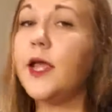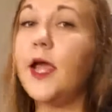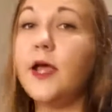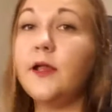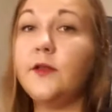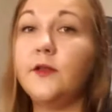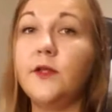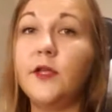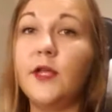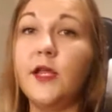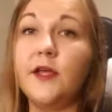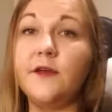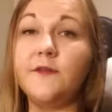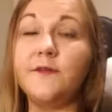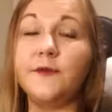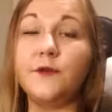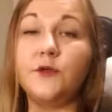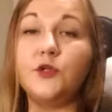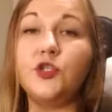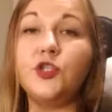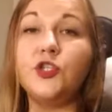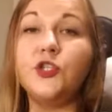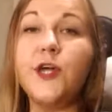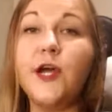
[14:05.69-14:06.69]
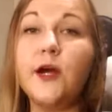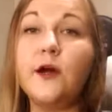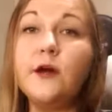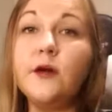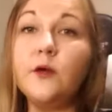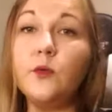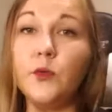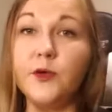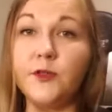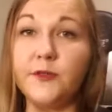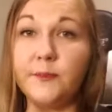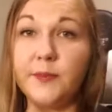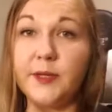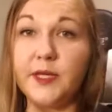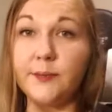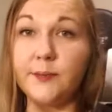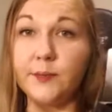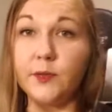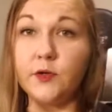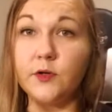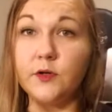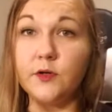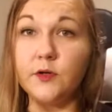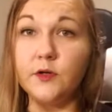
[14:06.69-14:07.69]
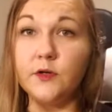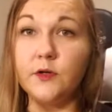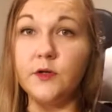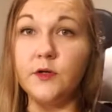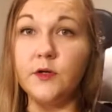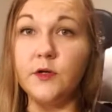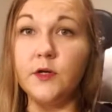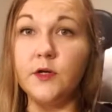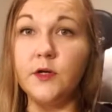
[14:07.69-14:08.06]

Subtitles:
again, if you share it with people,